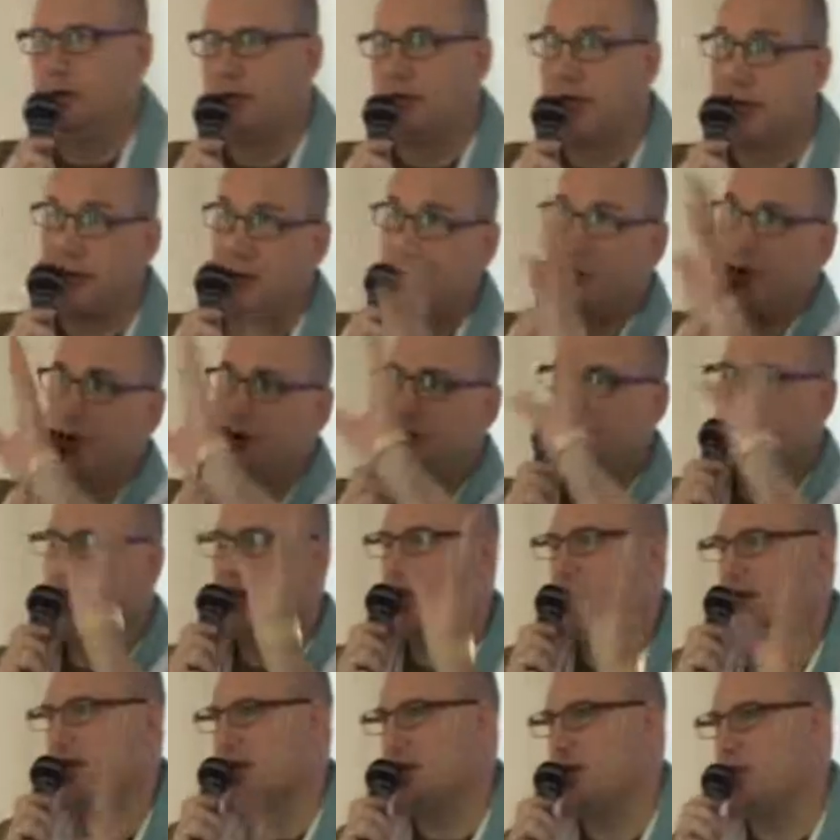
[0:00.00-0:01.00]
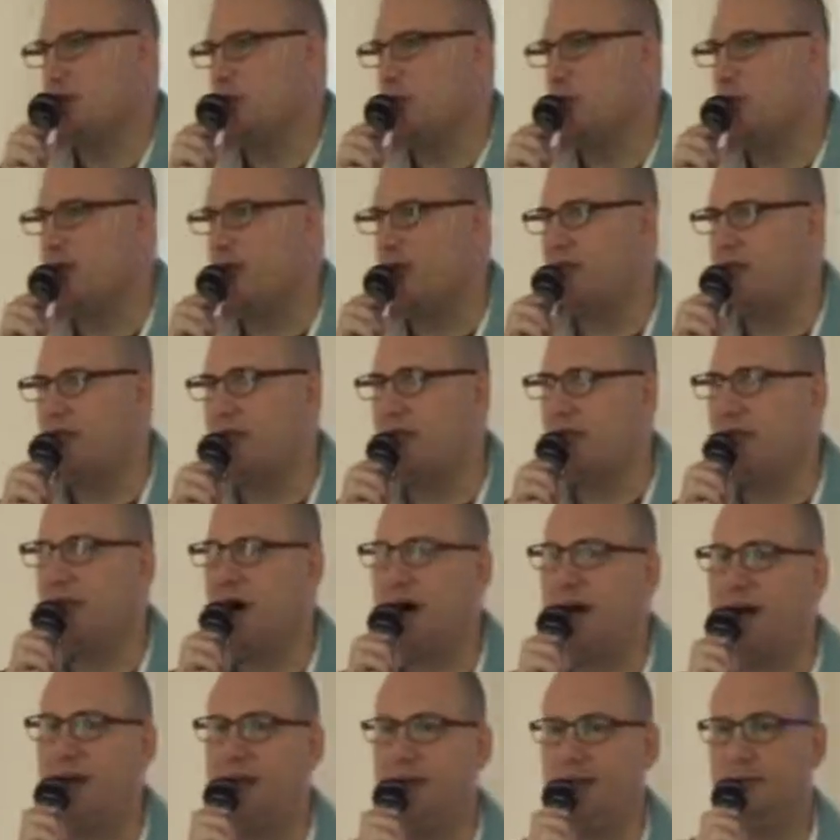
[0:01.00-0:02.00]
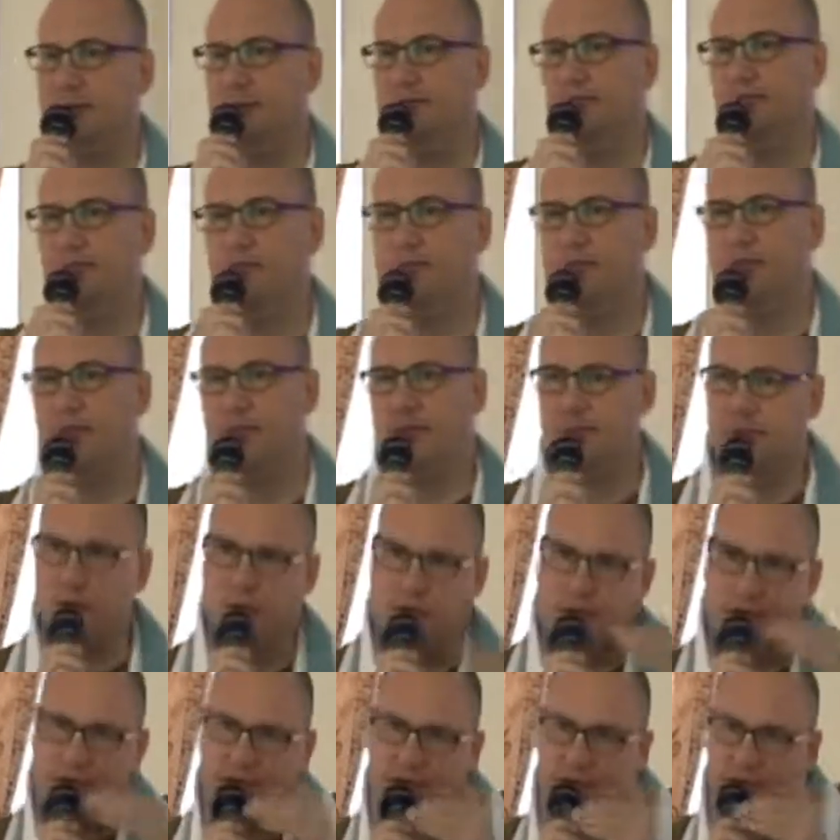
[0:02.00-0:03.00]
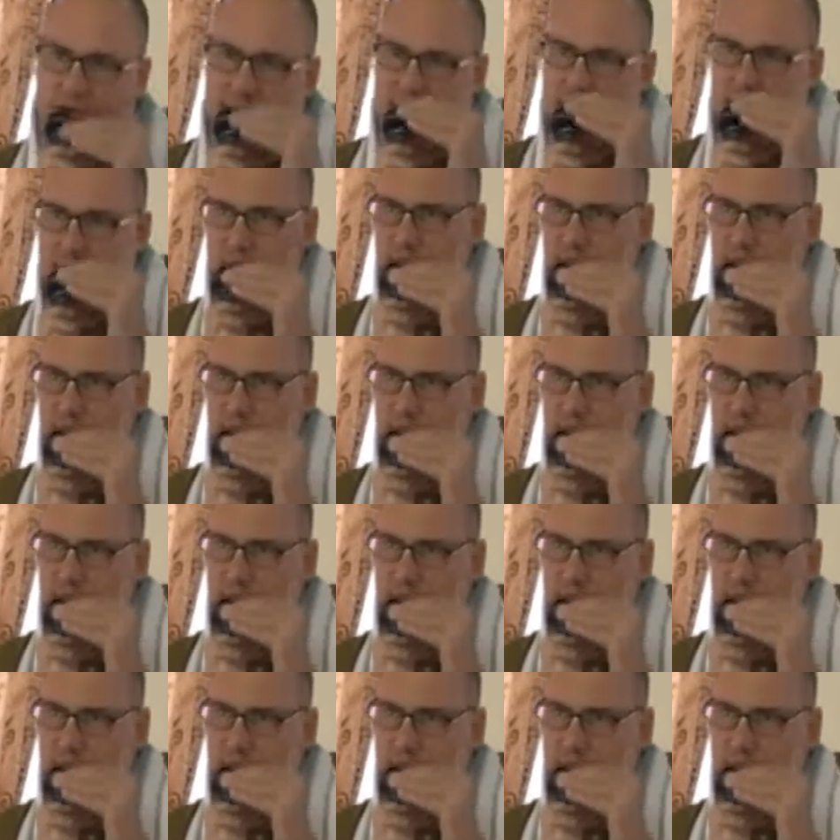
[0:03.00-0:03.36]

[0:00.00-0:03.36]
categorizations we have in the mind. So that